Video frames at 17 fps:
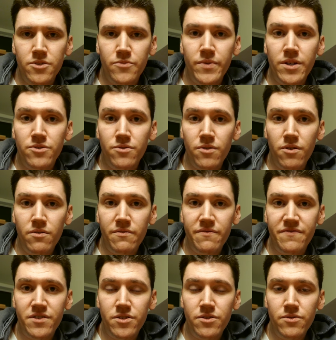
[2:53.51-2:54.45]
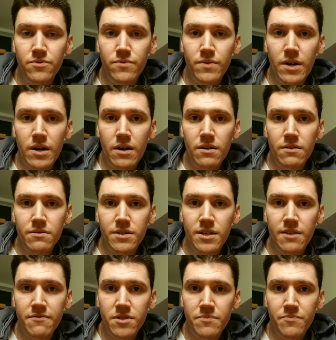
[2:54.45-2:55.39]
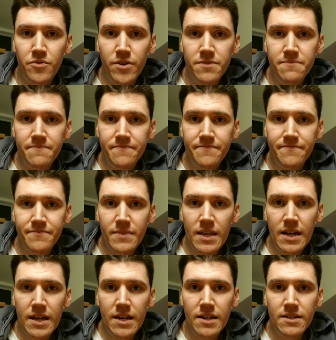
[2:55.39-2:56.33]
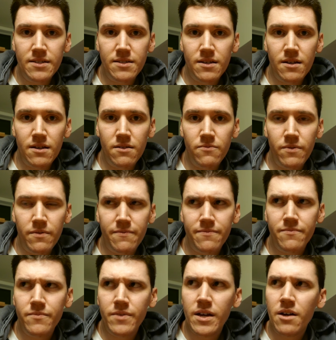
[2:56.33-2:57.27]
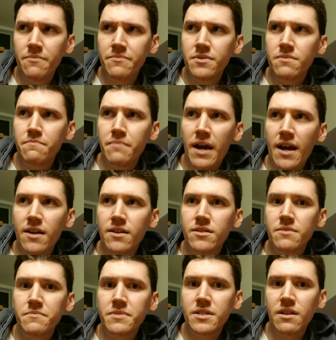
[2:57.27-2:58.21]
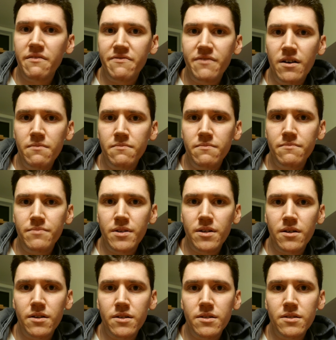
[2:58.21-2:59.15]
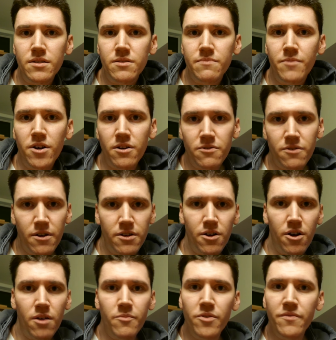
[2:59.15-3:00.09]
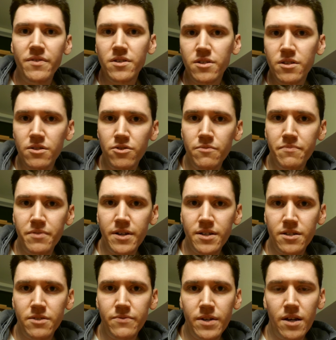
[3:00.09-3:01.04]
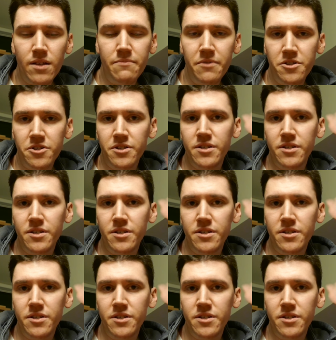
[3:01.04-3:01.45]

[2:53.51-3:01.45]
So we drove to Stevens Point, and we helped pack some stuff up because Mark and I are moving to the new place, so we got a bunch